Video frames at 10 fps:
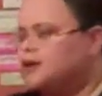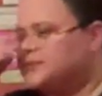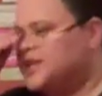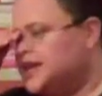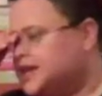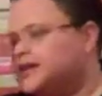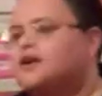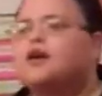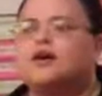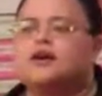He had
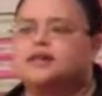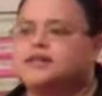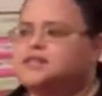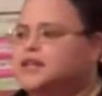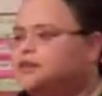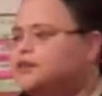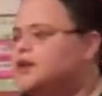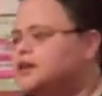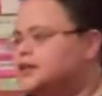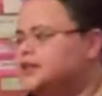a congenital
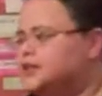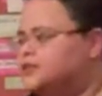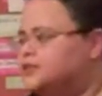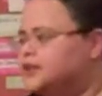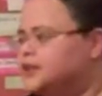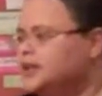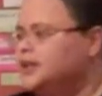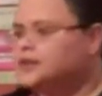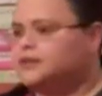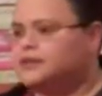heart condition,
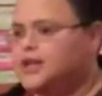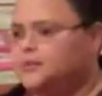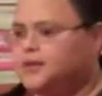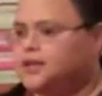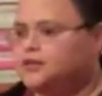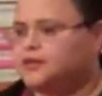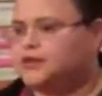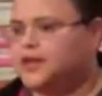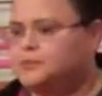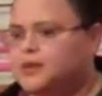the same that
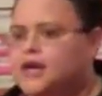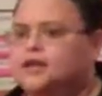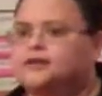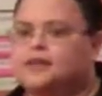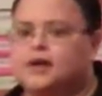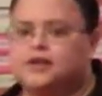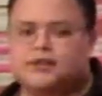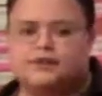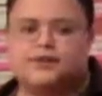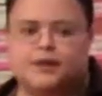took Link Bias out in
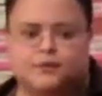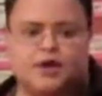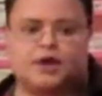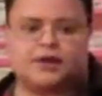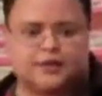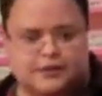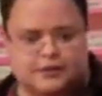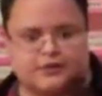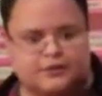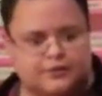the same way. He
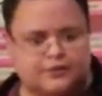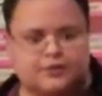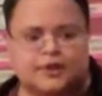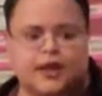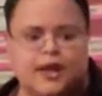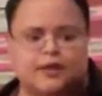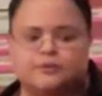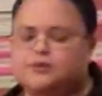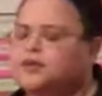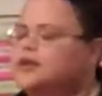just
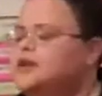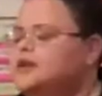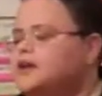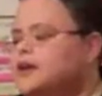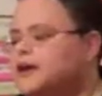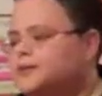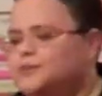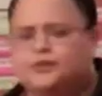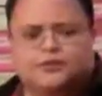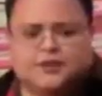collapsed.
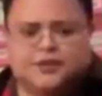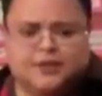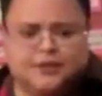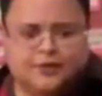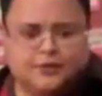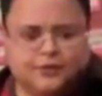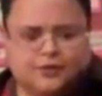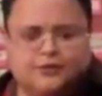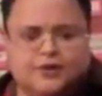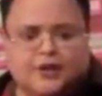He was 17-year-old,
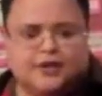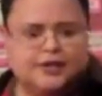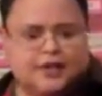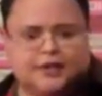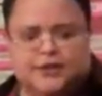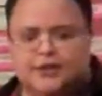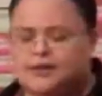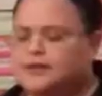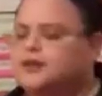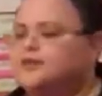strong, healthy,
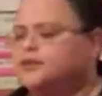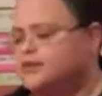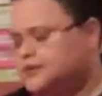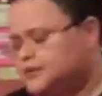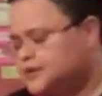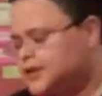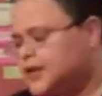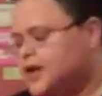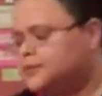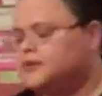you know, he just
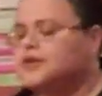collapsed.